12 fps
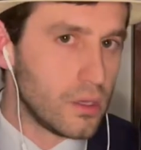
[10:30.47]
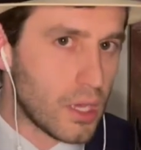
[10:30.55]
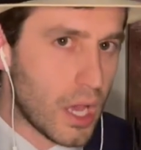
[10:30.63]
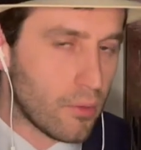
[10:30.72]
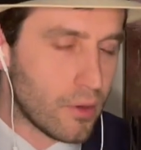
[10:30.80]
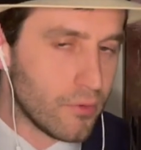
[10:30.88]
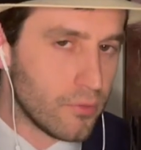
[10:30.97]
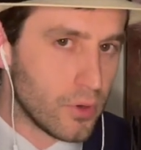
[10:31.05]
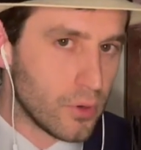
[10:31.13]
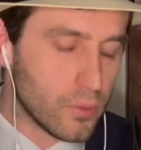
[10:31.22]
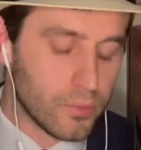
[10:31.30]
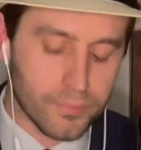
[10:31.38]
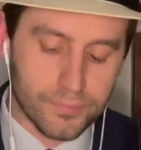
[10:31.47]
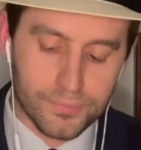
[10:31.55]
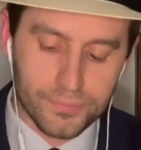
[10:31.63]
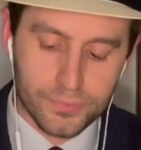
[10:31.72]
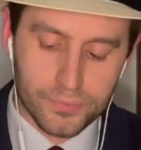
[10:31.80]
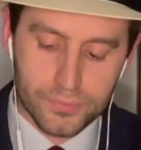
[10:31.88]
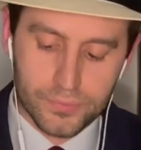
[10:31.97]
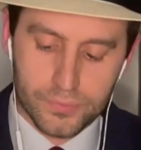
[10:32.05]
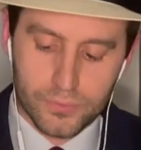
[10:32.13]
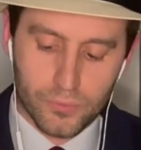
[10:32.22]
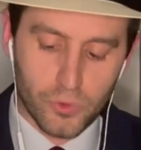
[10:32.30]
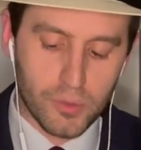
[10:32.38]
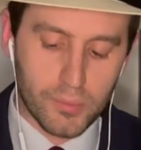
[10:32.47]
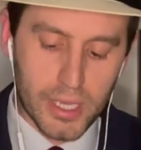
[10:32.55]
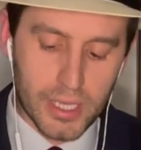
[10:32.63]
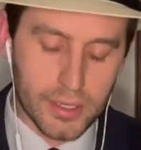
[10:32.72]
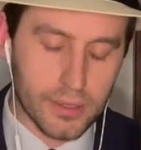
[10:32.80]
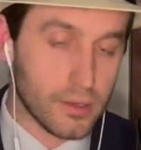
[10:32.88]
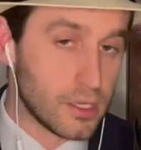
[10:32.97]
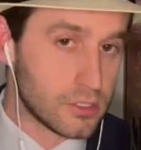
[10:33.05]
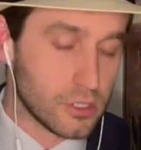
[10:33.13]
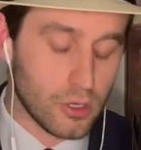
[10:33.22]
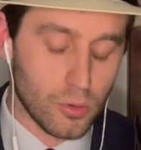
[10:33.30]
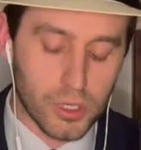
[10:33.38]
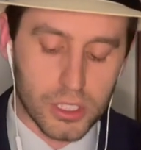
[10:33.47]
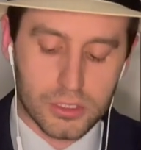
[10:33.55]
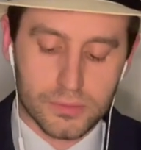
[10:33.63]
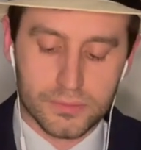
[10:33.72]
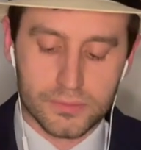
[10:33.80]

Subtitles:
However, we made it as always.